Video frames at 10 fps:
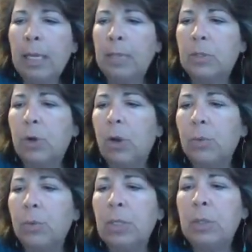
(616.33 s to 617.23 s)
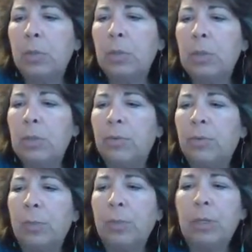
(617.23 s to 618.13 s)
and it's called Resources
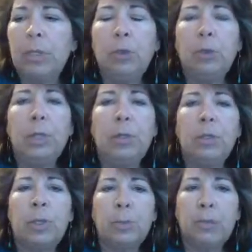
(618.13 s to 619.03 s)
for Building Your Leadership